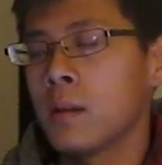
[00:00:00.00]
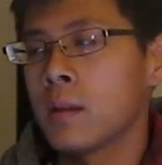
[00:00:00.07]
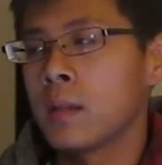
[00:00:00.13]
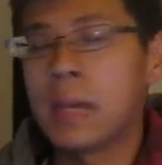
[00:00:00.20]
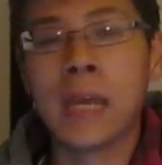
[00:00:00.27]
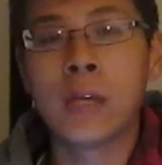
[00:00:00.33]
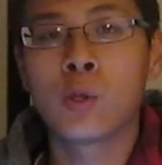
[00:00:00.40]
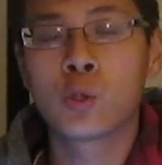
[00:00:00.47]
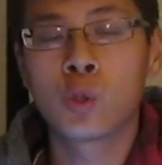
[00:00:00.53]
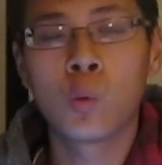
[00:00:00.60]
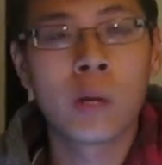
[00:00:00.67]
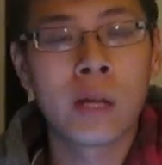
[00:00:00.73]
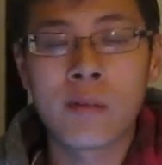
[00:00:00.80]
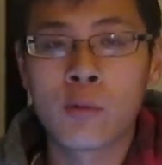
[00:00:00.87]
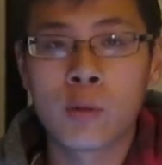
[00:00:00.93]
cater to
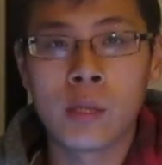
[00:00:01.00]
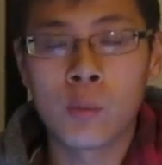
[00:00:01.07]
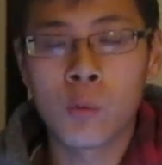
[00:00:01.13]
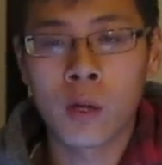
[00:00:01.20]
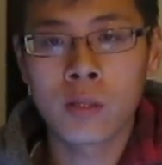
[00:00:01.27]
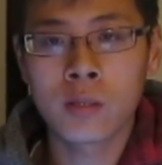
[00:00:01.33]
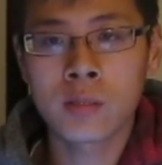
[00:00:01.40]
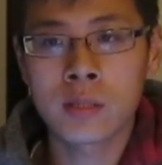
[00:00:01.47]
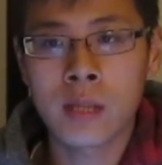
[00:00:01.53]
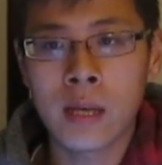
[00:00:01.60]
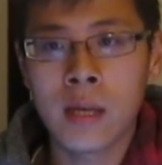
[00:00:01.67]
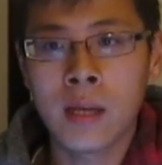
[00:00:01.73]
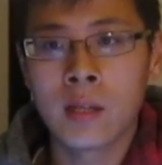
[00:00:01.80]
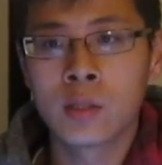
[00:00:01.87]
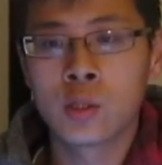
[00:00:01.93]
whatever he wants
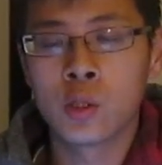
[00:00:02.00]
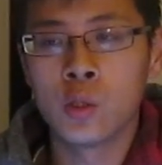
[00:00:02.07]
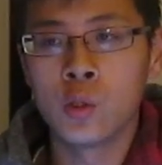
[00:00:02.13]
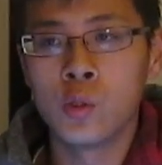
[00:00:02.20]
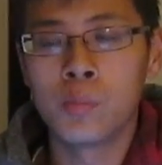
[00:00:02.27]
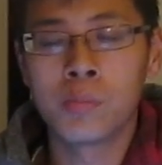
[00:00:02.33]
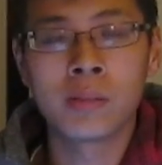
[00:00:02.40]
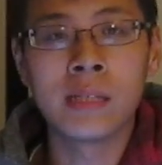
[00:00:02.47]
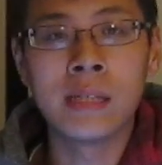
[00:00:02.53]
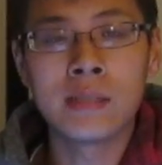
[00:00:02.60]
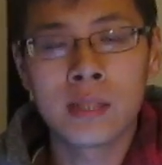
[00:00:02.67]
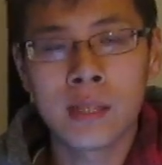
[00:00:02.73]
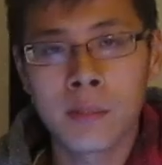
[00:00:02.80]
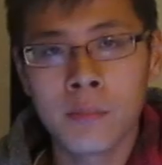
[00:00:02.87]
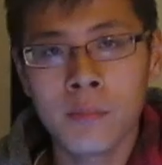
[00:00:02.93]
to please
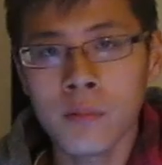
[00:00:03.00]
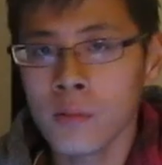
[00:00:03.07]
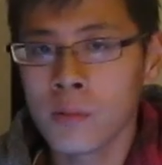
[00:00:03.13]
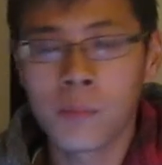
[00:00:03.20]
him,